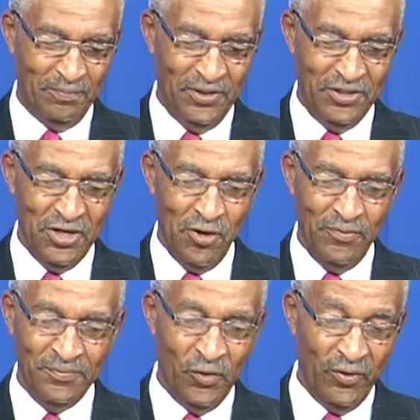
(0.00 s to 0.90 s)
You
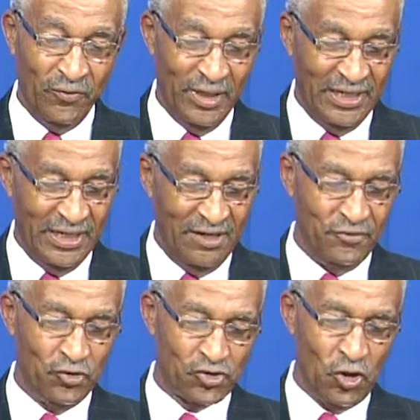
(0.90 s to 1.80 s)
know, we really love
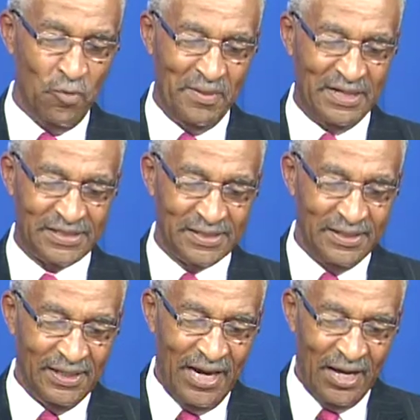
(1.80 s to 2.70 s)
you so much,
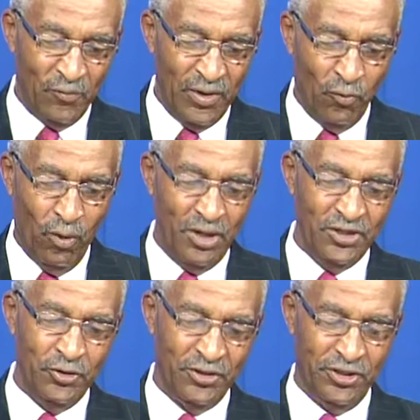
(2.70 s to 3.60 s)
and we want
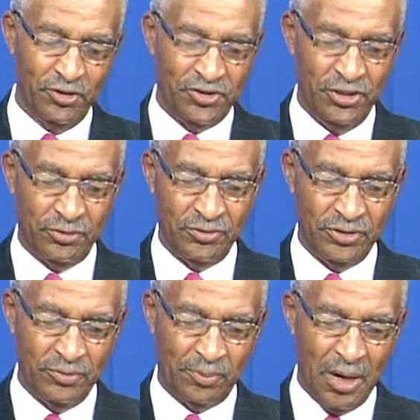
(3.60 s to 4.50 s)
you and your children
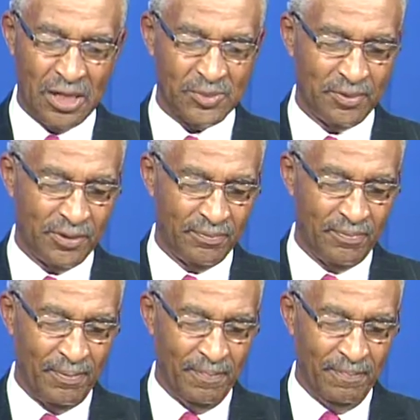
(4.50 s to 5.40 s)
to prosper,
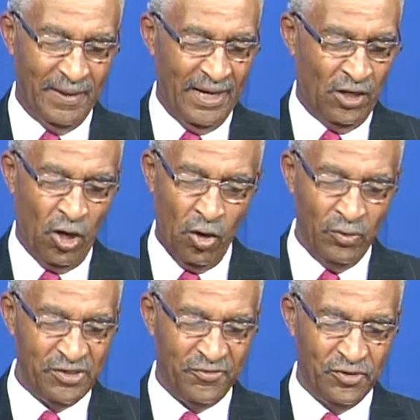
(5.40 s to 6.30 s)
and
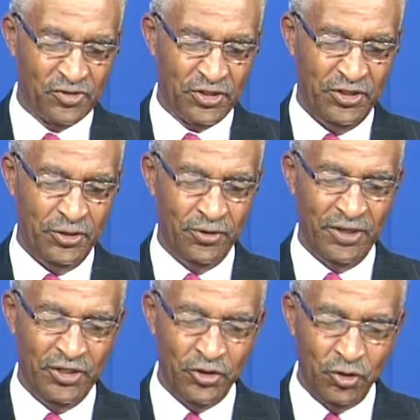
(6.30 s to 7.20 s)
always feel secure
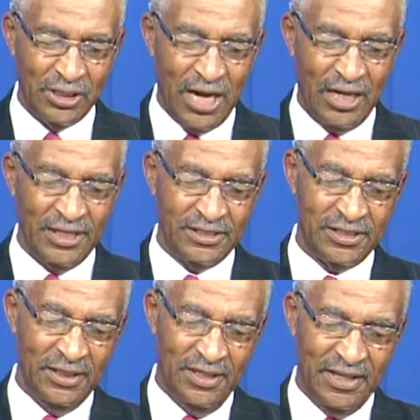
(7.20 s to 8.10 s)
in your
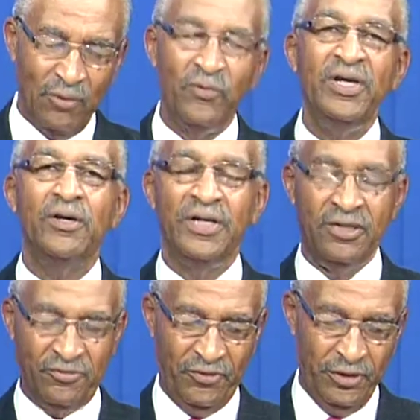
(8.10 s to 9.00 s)
knowledge that we are
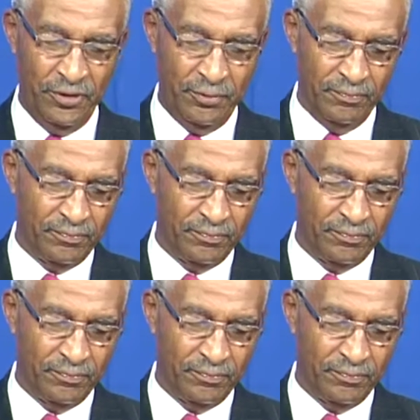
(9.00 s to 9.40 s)
here for you.